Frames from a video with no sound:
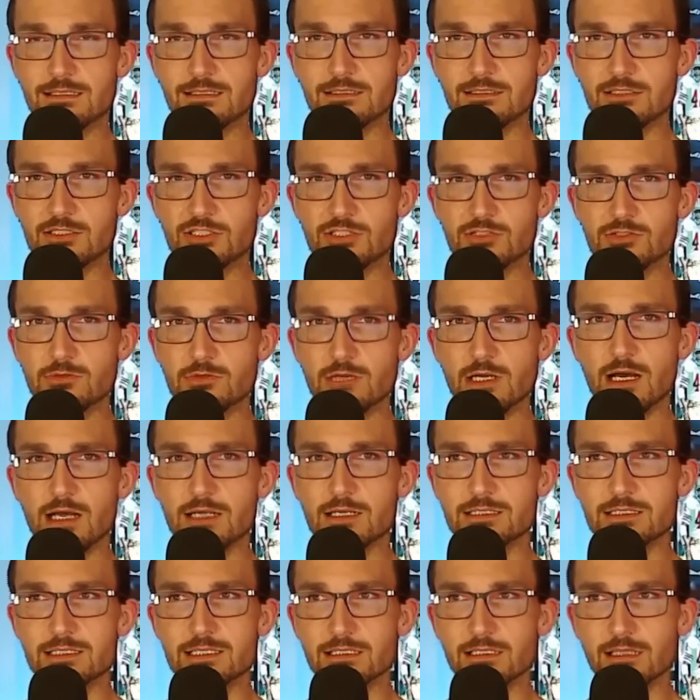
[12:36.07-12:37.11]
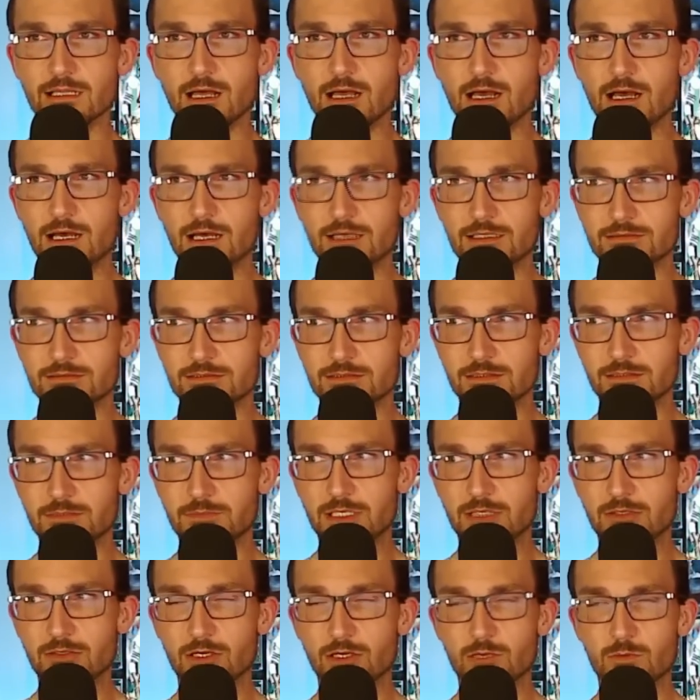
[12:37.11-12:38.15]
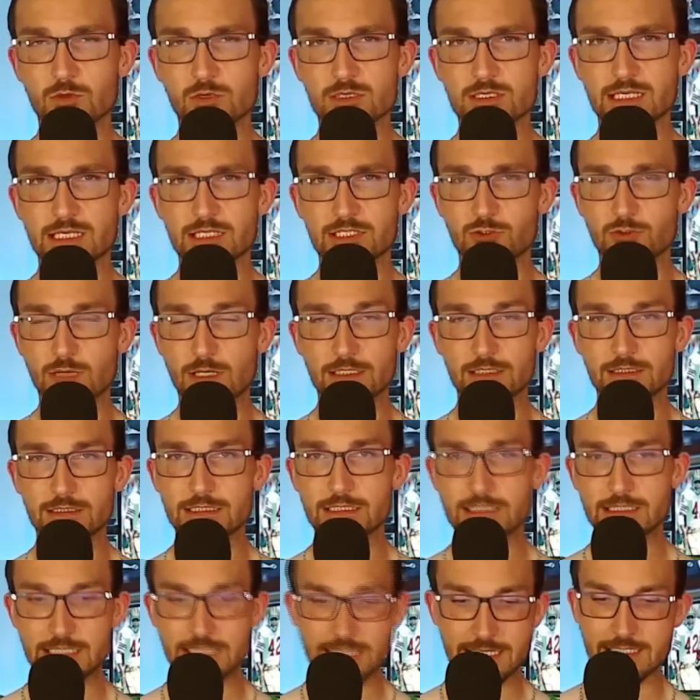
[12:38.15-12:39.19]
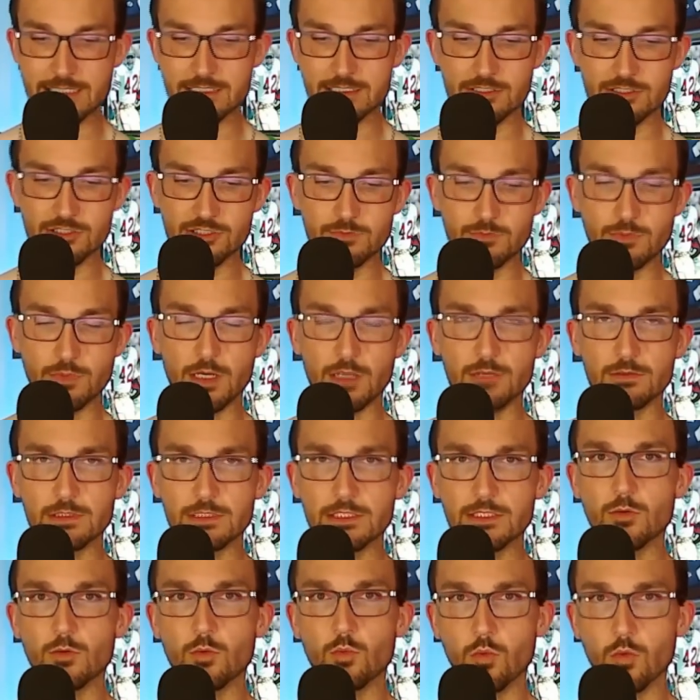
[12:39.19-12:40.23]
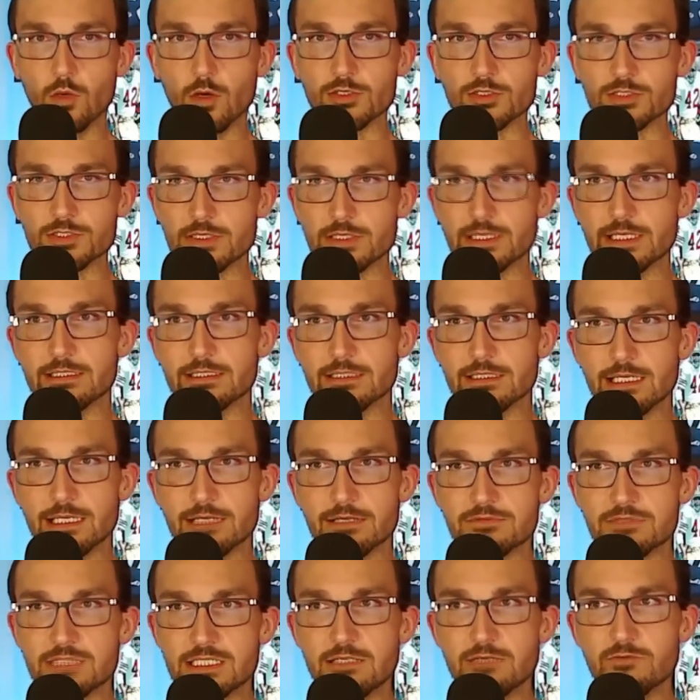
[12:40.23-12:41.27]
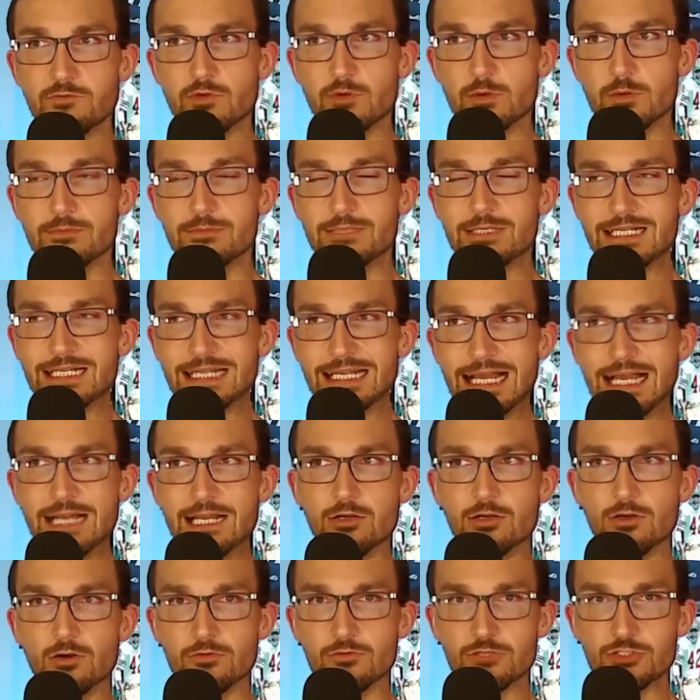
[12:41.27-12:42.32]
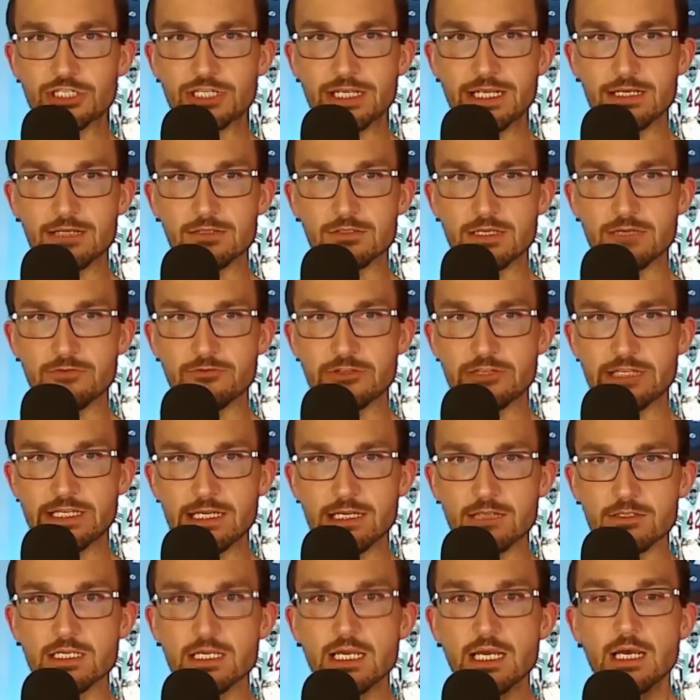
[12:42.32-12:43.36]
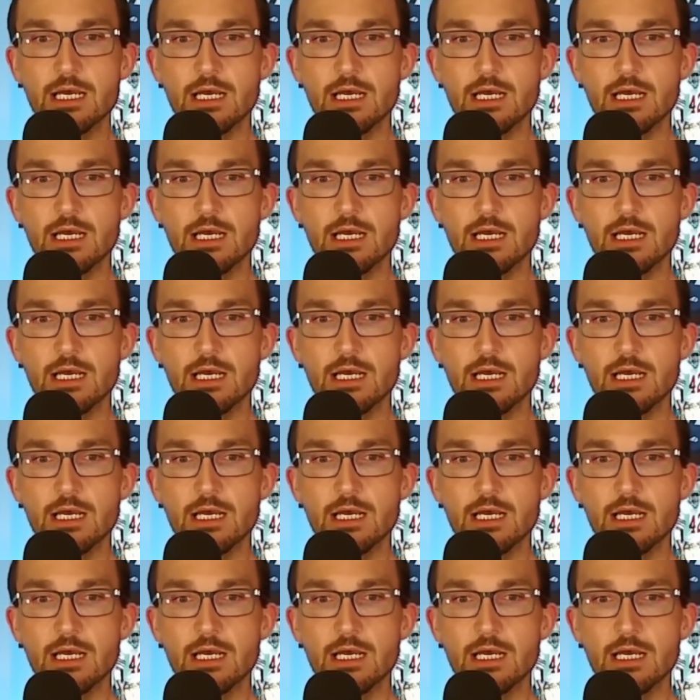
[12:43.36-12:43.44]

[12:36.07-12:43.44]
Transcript: Ugandan law about homosexuality take is just probably the worst thing that I've seen from him, and it kind of overshadows everything else.